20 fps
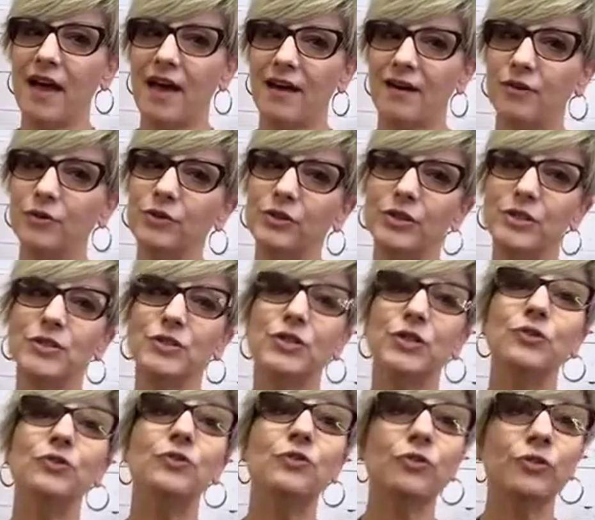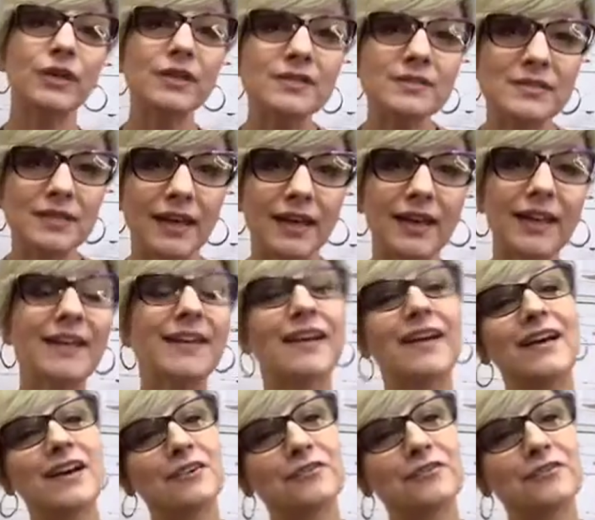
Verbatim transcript: out to Christy